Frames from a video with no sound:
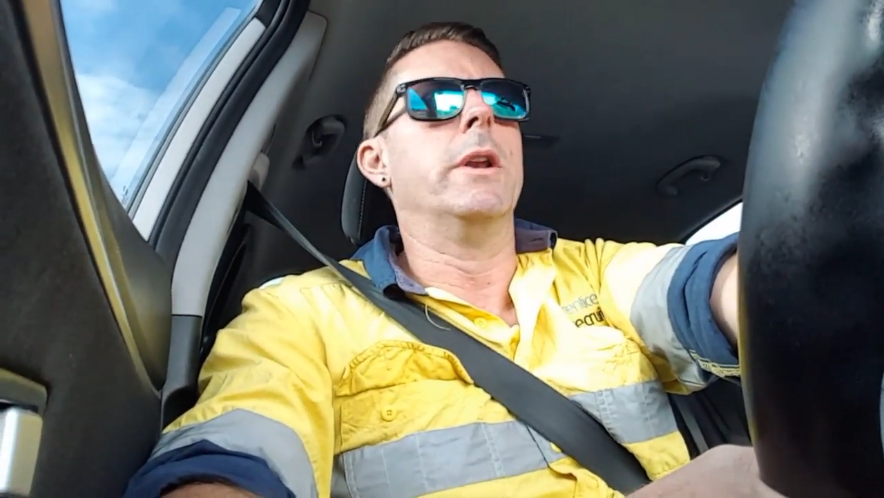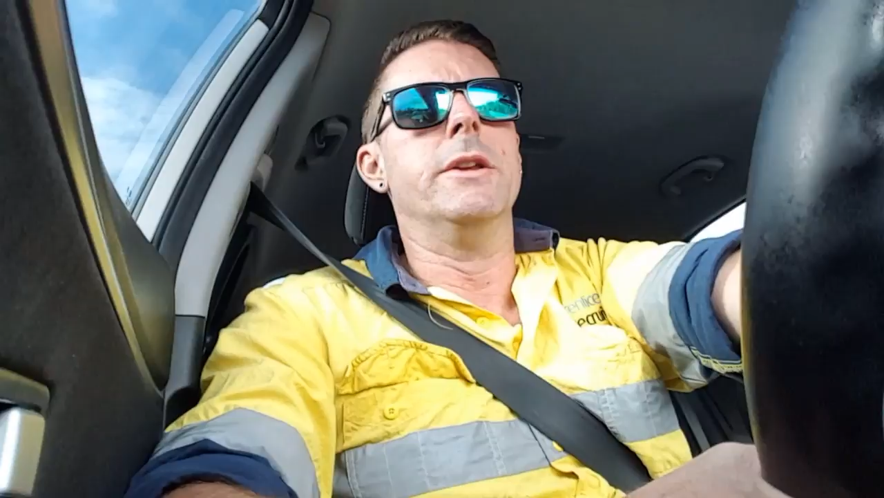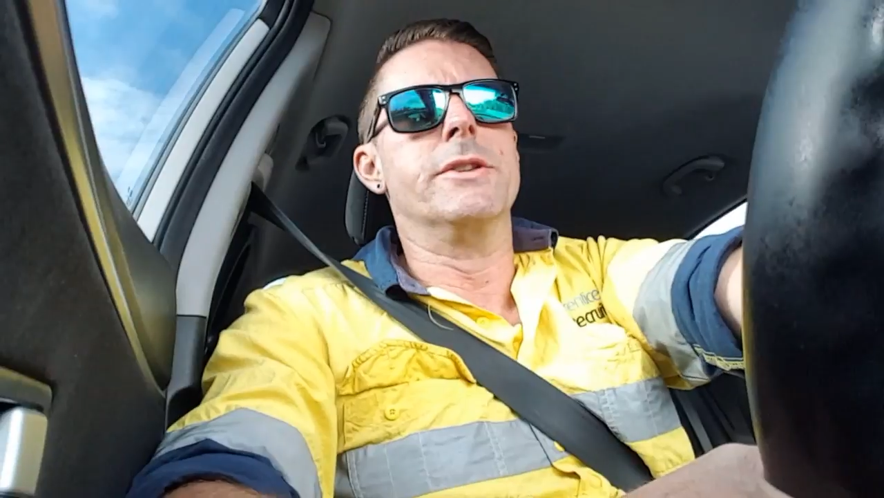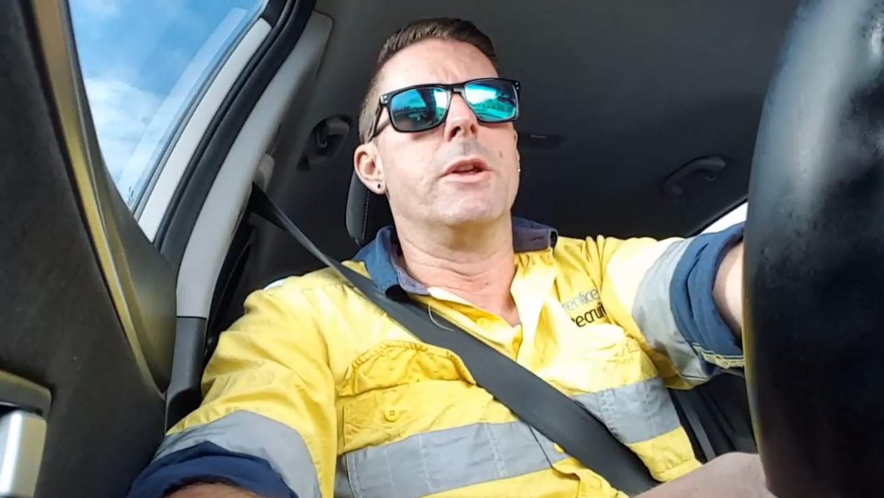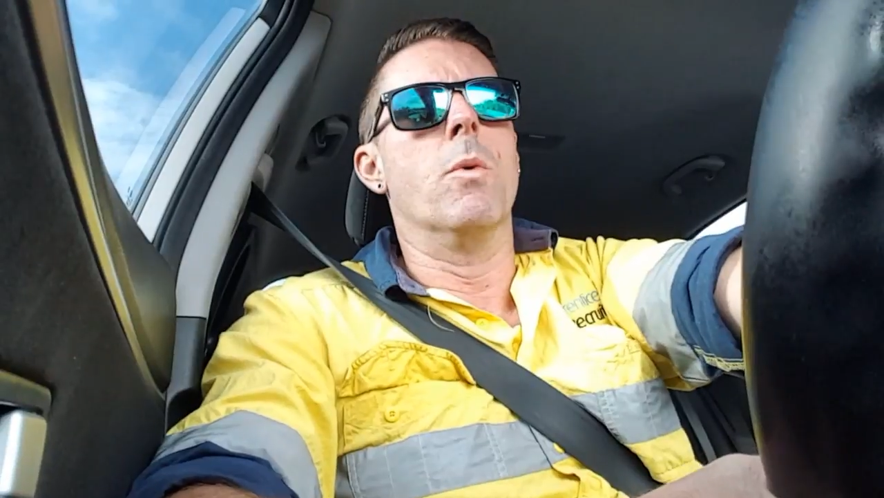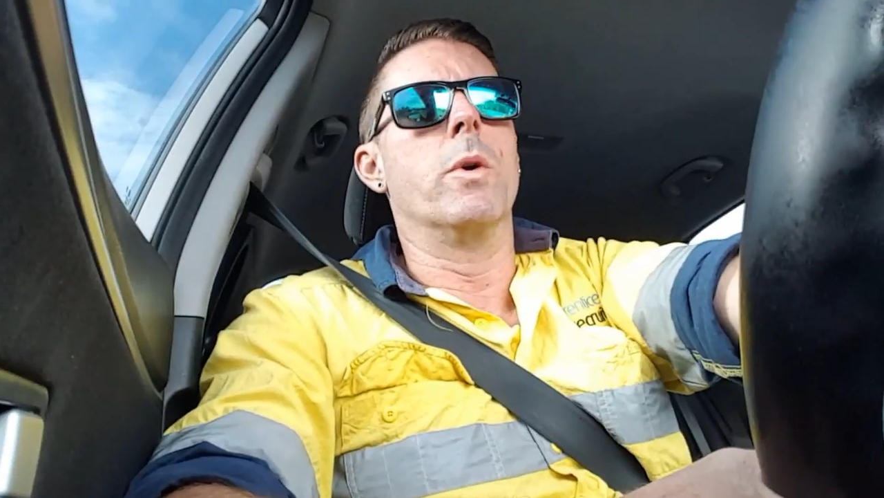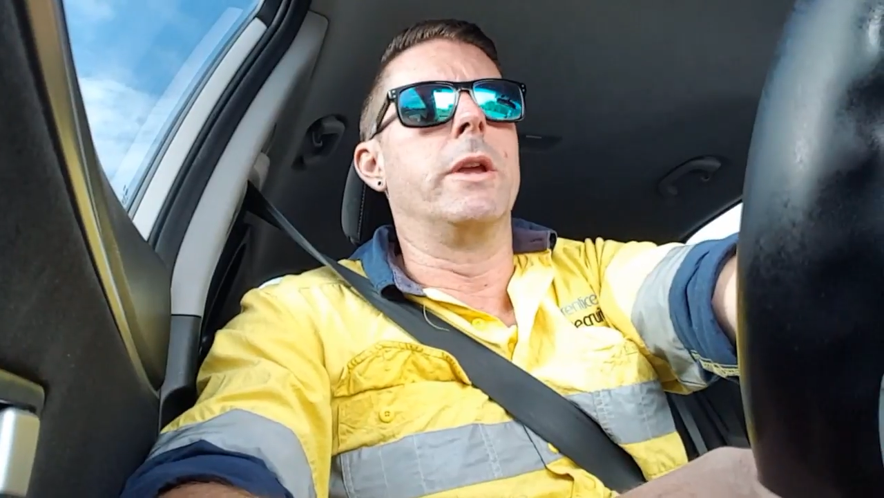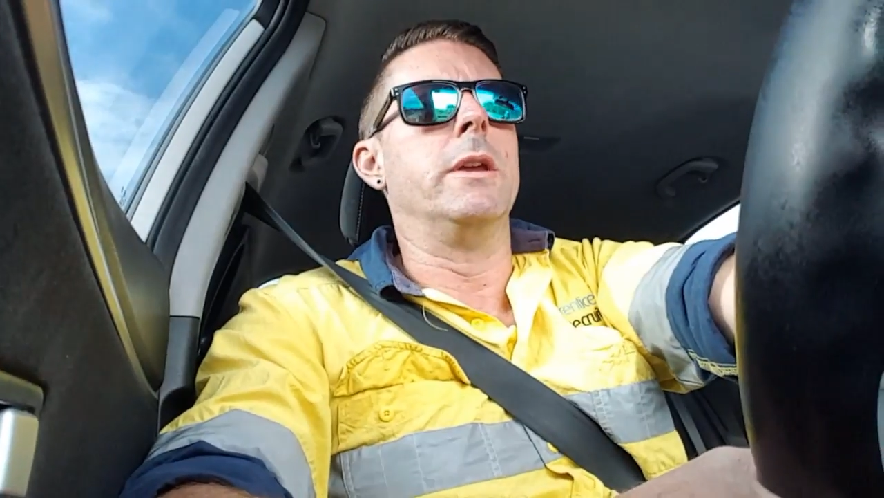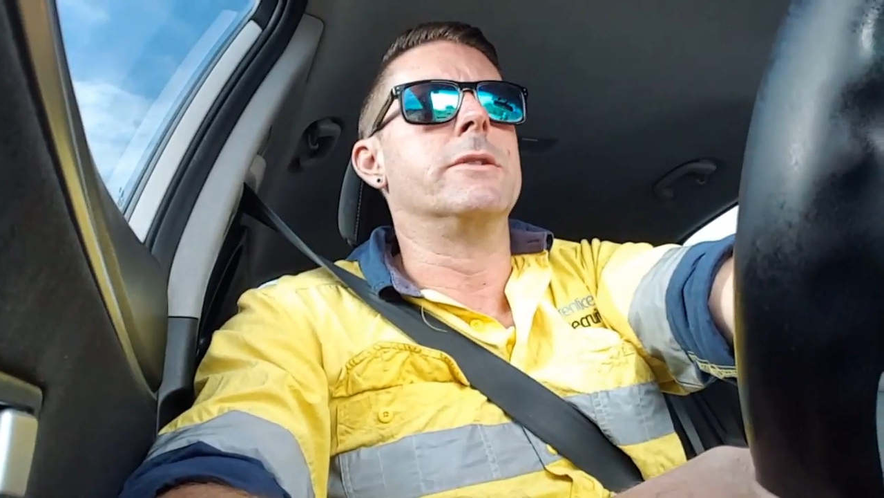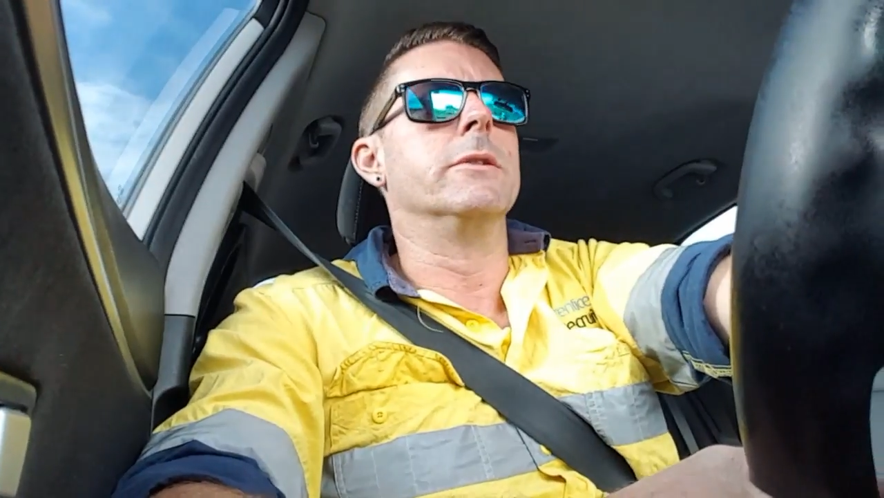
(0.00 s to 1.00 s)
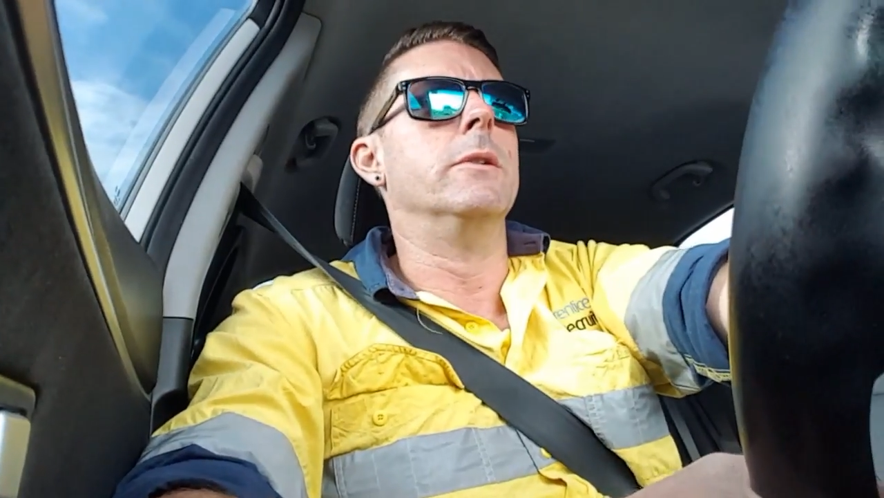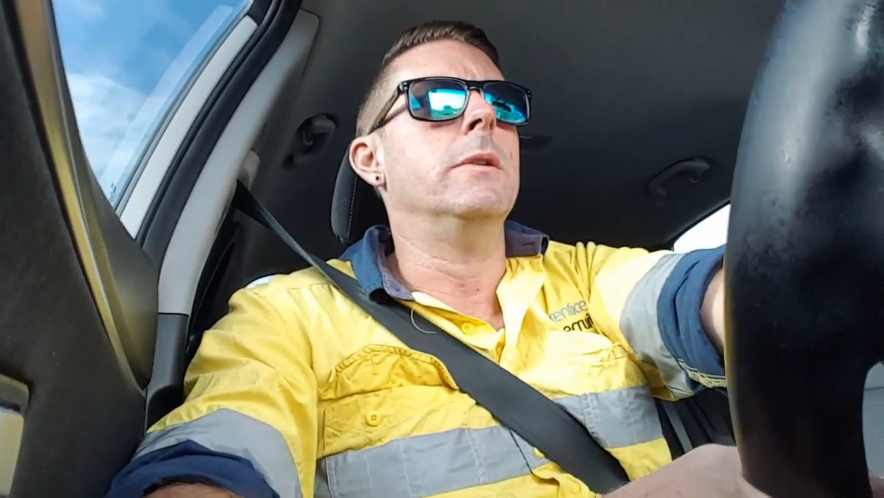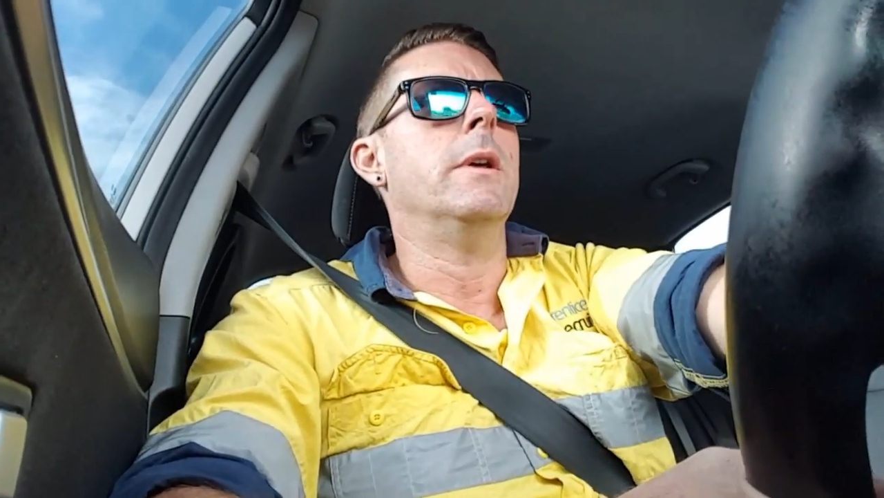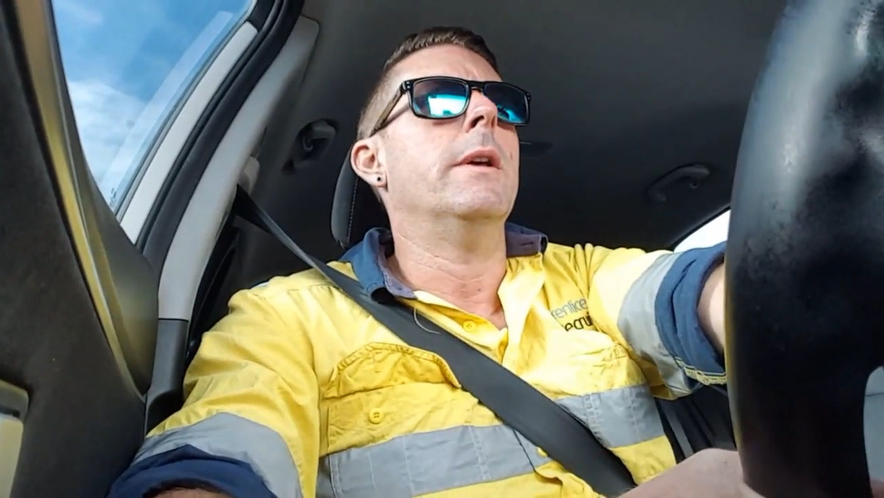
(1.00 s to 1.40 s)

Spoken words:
it is that you're walking into.